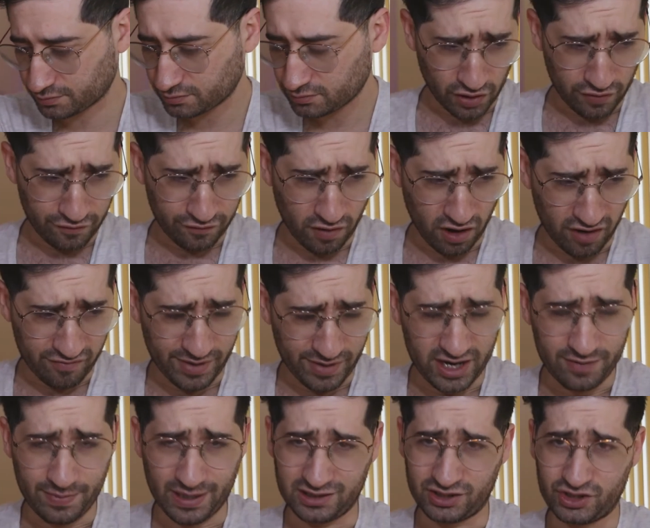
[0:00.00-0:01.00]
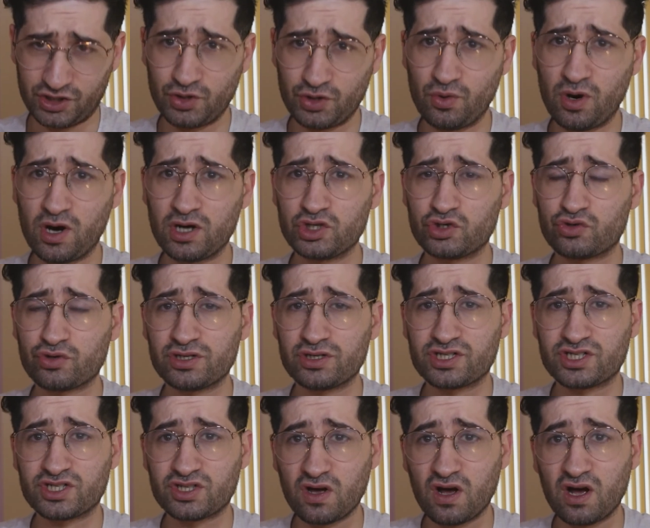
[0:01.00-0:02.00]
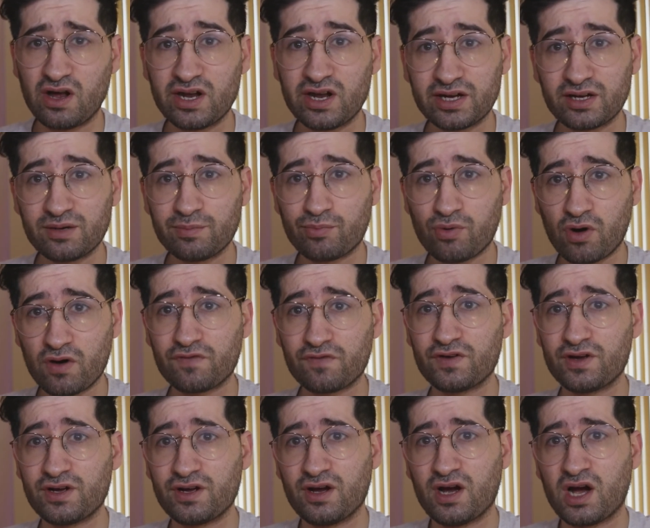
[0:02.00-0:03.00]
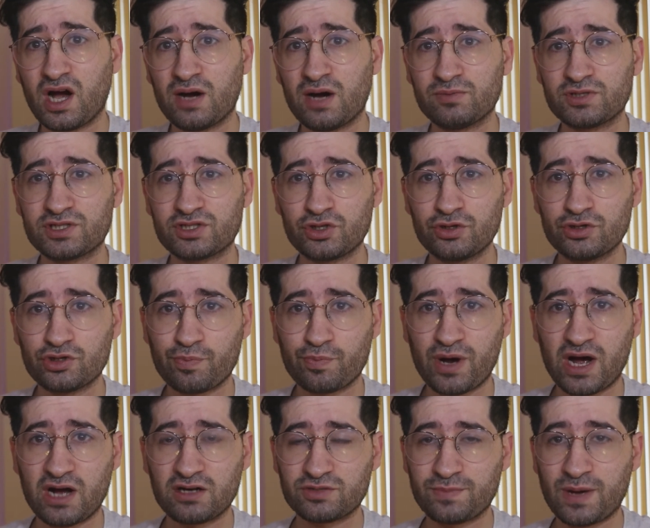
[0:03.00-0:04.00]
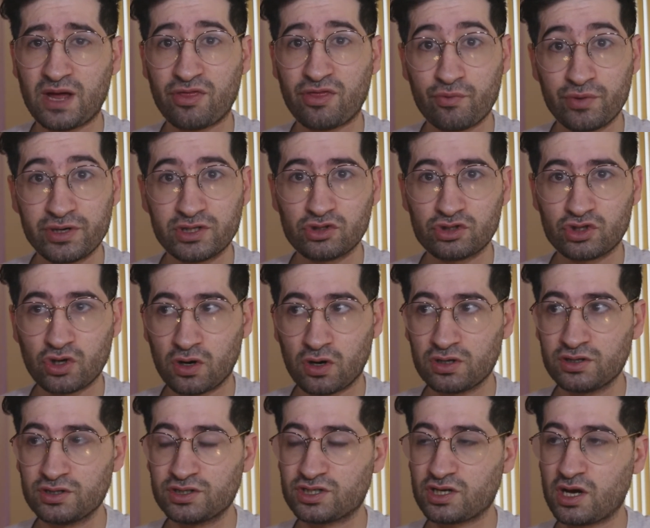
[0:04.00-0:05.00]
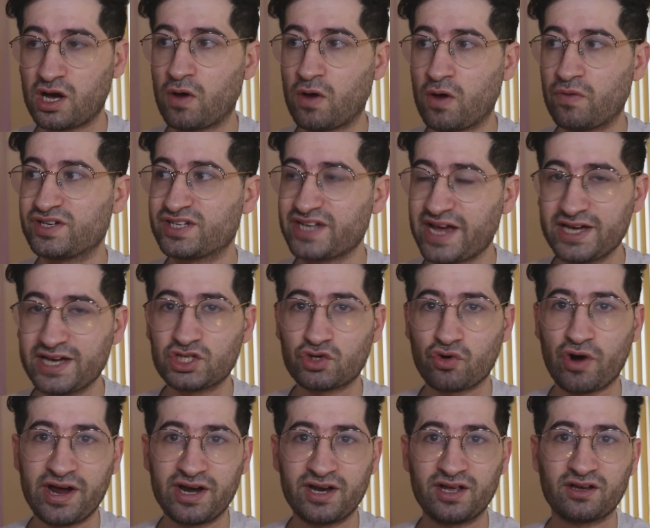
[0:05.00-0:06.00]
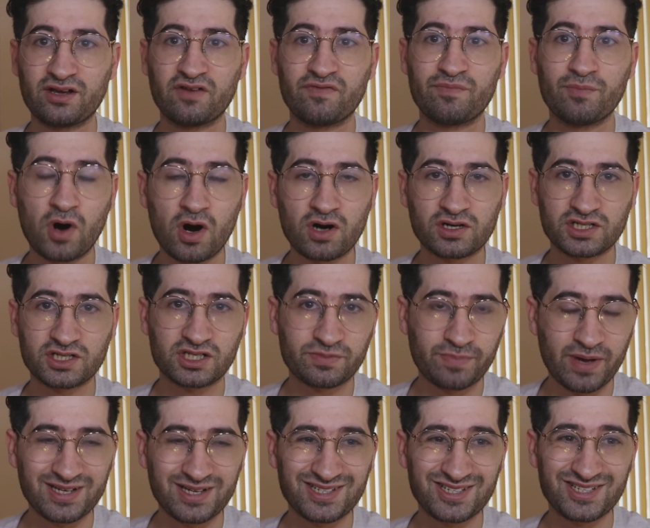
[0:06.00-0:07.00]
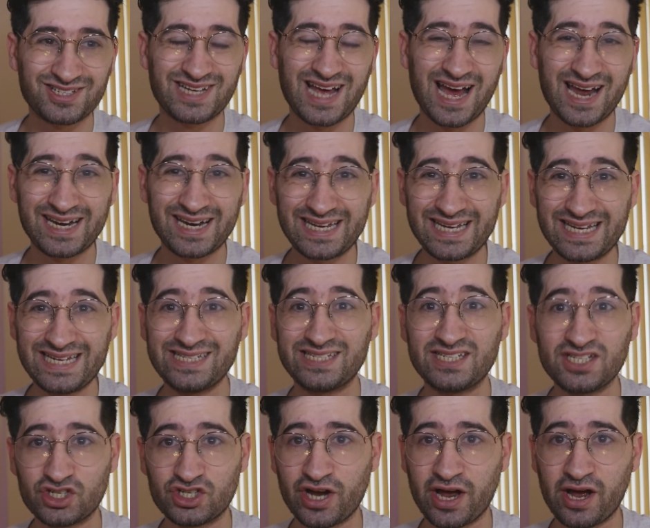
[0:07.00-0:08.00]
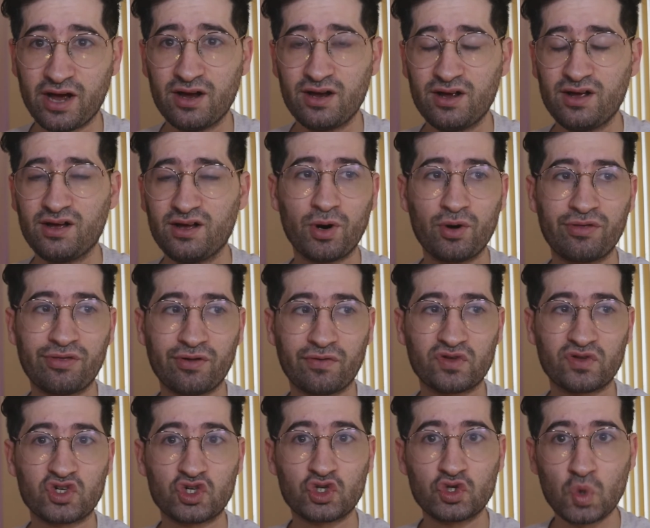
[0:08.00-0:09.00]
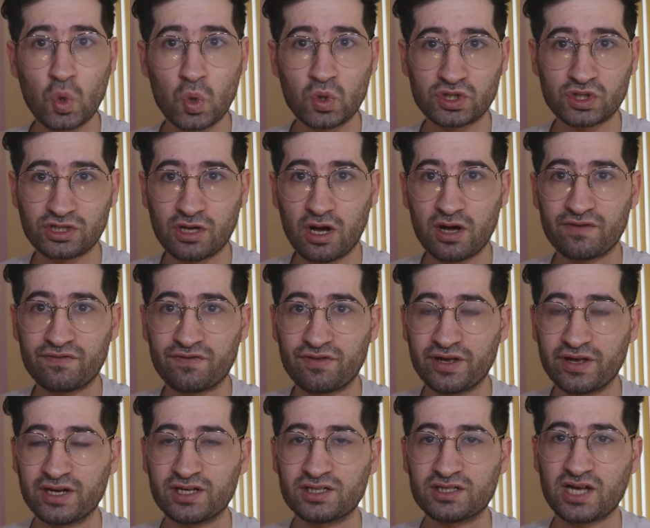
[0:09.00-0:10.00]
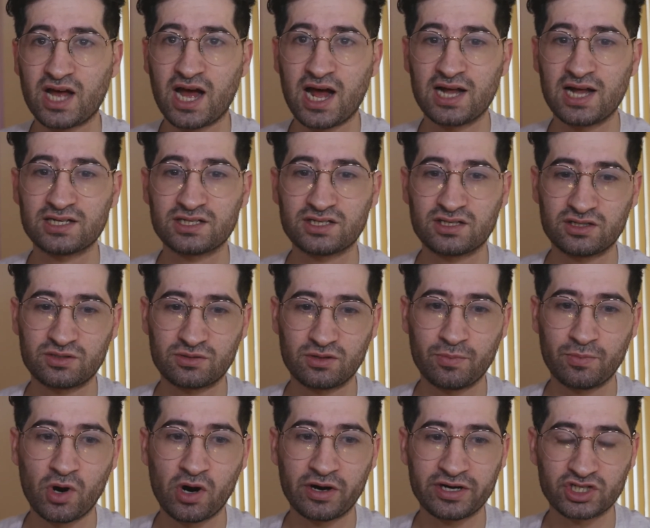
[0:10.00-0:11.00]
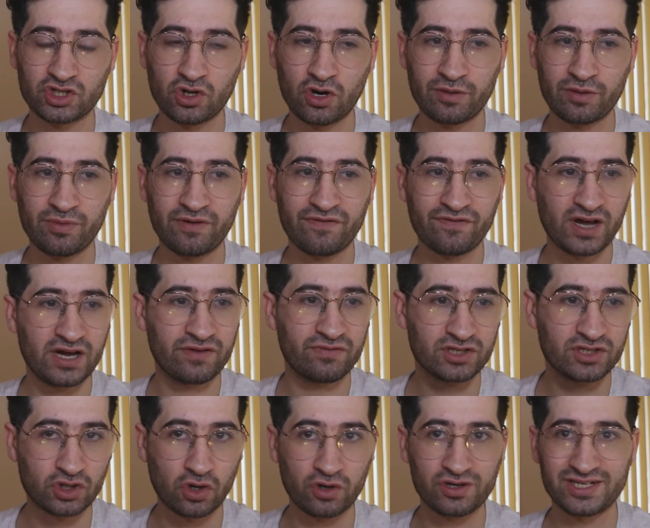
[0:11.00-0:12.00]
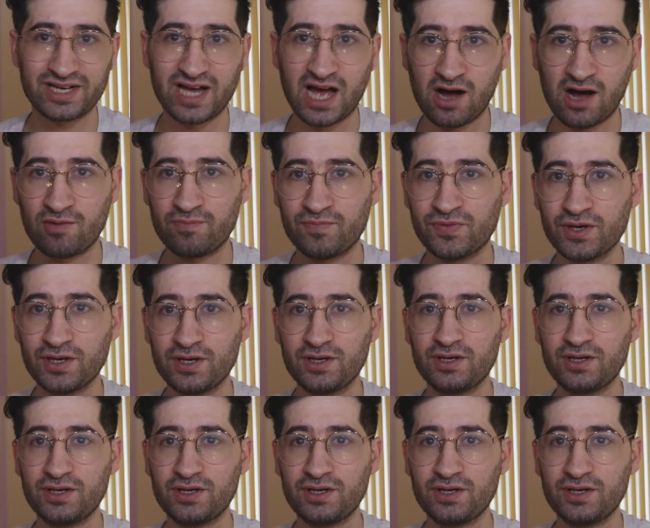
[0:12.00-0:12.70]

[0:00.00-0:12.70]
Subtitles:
So far, I've made about 200 sterling profit, £200, about $300 on the day trading of Marks and Spencer's and EasyJet, both on the short side of things as the market's gone in my favour, it's gone down.